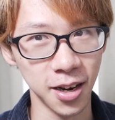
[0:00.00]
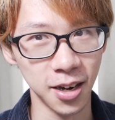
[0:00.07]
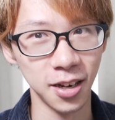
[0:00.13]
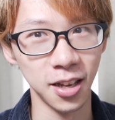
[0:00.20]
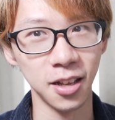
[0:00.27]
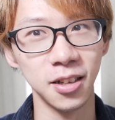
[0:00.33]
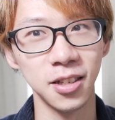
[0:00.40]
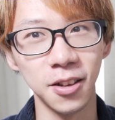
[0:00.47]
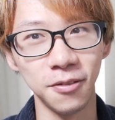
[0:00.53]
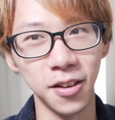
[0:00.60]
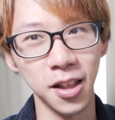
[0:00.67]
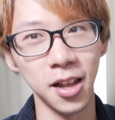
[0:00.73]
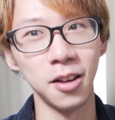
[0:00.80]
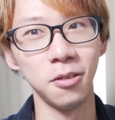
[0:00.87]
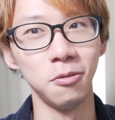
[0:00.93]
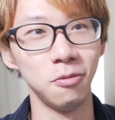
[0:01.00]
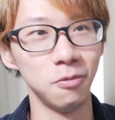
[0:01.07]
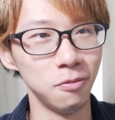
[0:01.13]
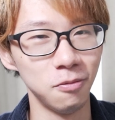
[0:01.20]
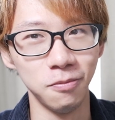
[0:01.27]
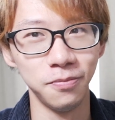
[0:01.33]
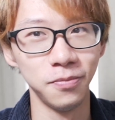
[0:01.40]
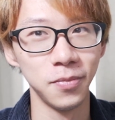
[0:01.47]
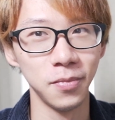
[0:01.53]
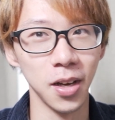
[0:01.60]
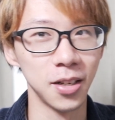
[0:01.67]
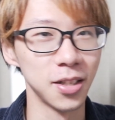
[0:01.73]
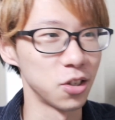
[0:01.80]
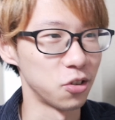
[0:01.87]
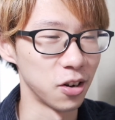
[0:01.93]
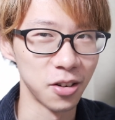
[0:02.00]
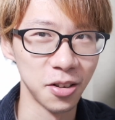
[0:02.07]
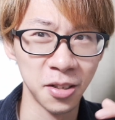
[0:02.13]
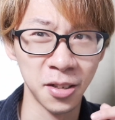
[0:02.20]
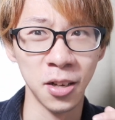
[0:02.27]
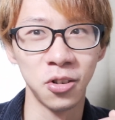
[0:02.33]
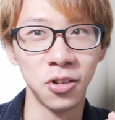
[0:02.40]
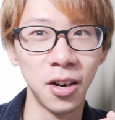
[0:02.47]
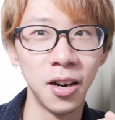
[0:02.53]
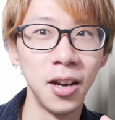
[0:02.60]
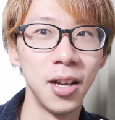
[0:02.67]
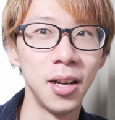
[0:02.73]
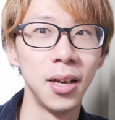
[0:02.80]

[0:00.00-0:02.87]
editing and stuff like that, etc, etc.